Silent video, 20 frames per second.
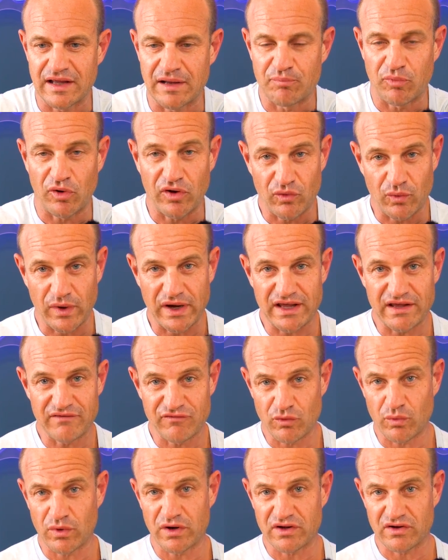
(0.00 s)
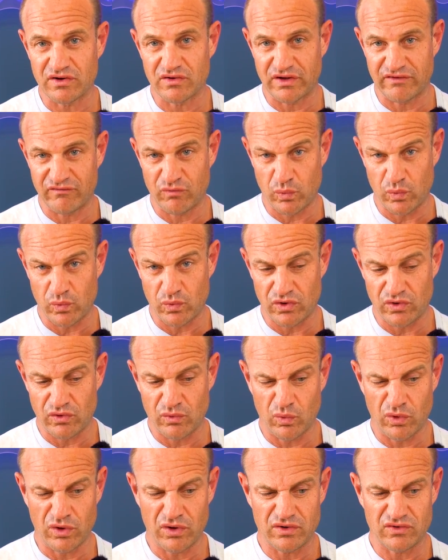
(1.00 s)
And by the way, if you want to, if you
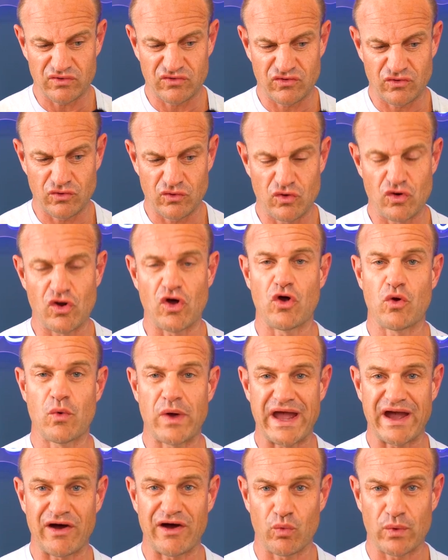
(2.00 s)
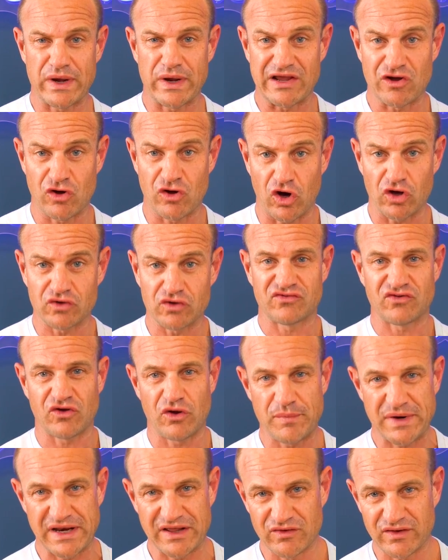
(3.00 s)
want to know how we got so
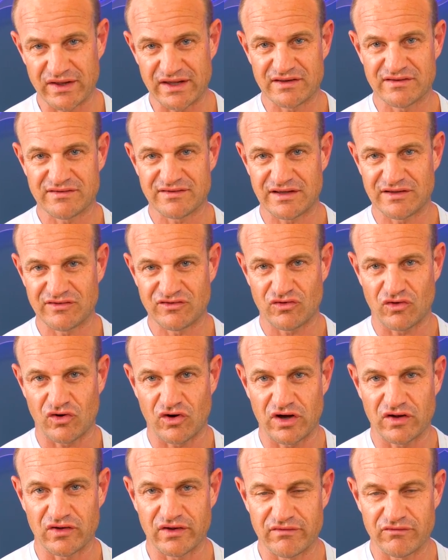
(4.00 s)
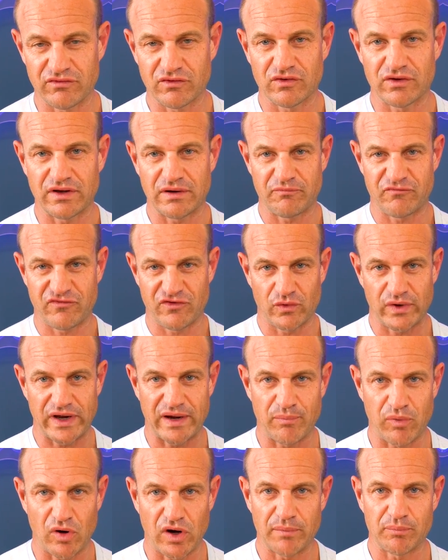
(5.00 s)
many leads into High Level and filled
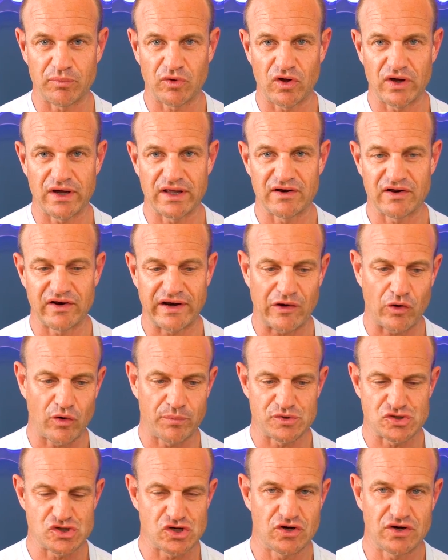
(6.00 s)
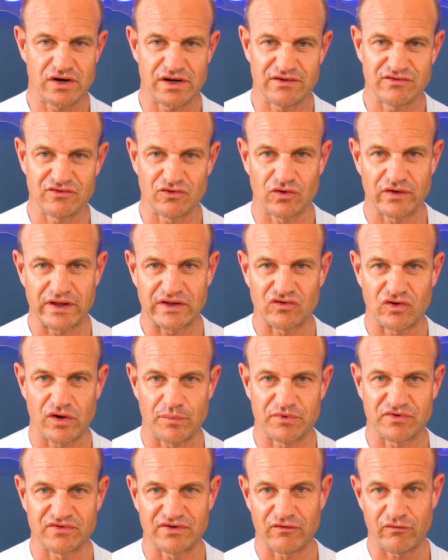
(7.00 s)
our pipeline and our opportunities and all that
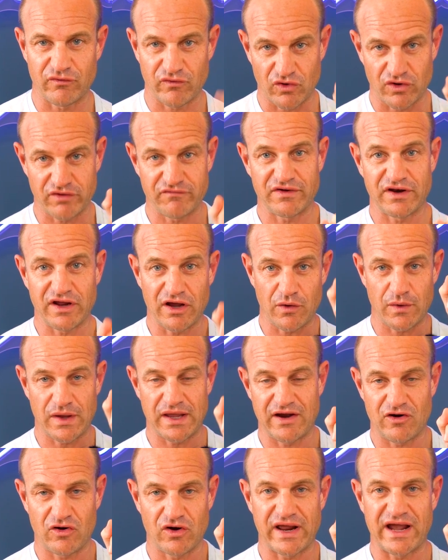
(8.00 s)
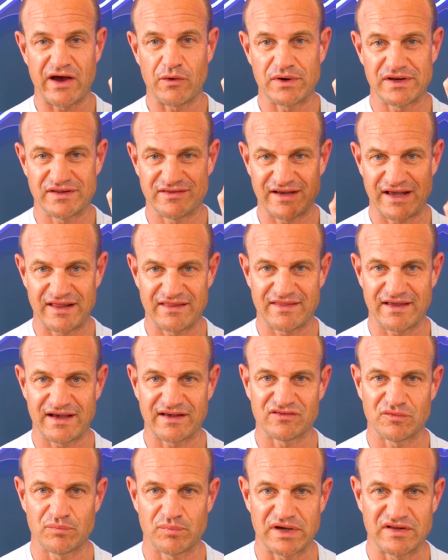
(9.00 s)
type of stuff, we've got a video here on how we did ten
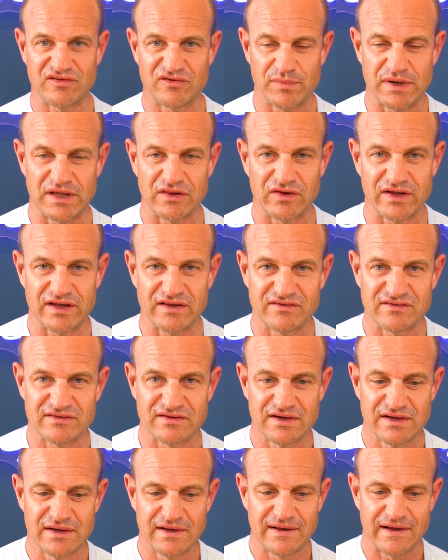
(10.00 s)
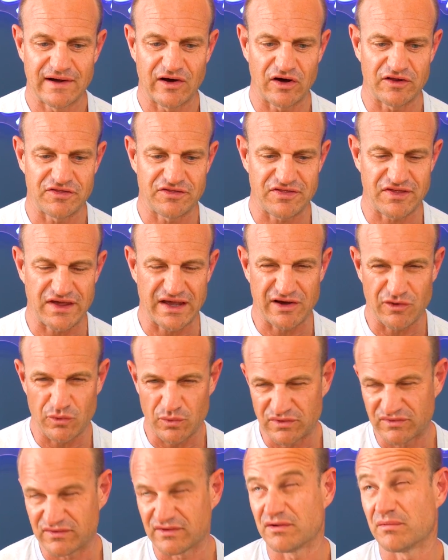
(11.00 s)
thousand B two B leads. I think it
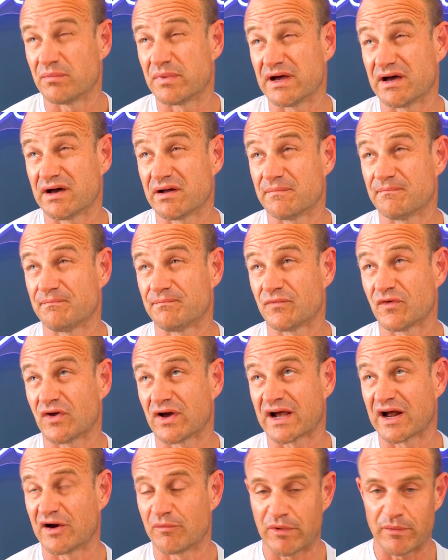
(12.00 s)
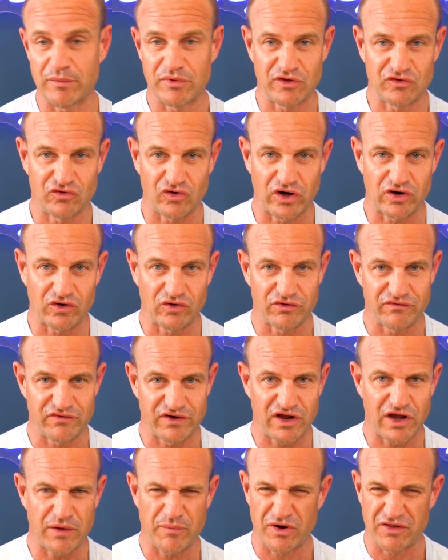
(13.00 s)
was in about, I can't remember the title of the
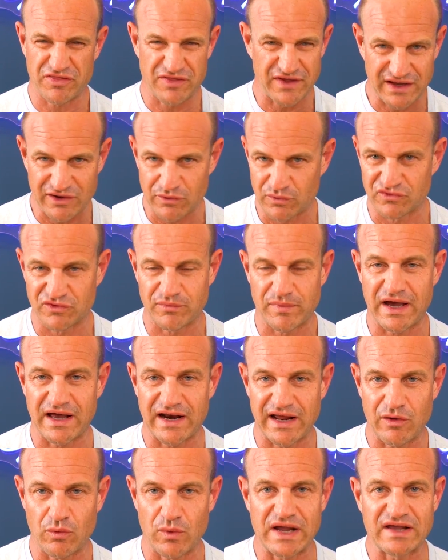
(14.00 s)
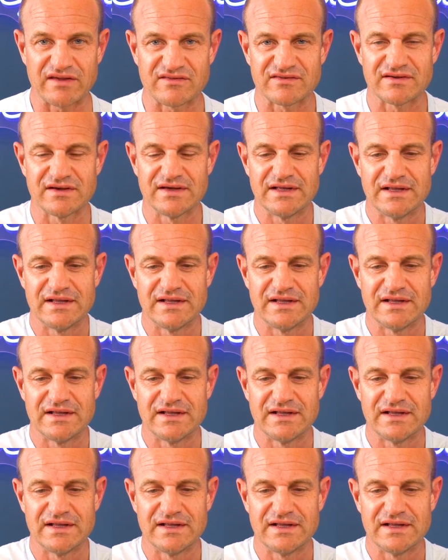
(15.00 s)
video, but I think it was about eight weeks.